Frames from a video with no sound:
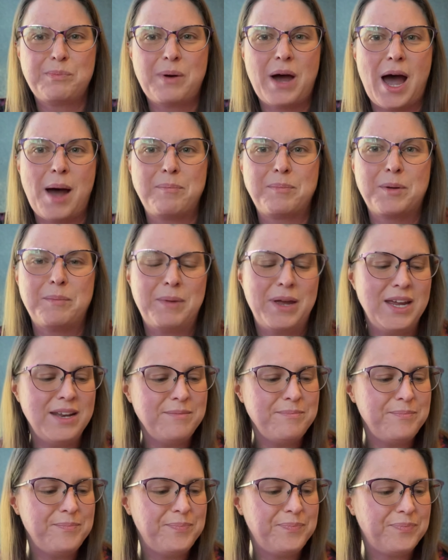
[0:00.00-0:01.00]
pop them in,
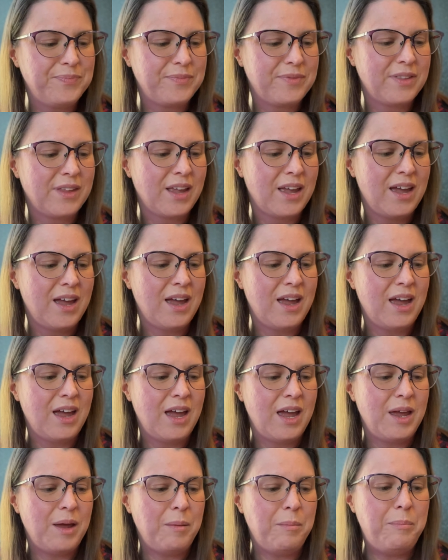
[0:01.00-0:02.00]

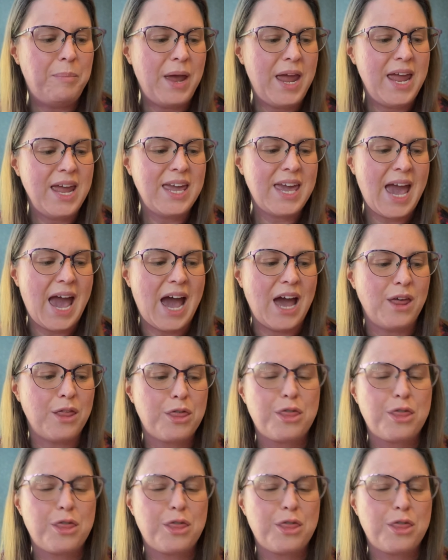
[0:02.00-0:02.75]
bake at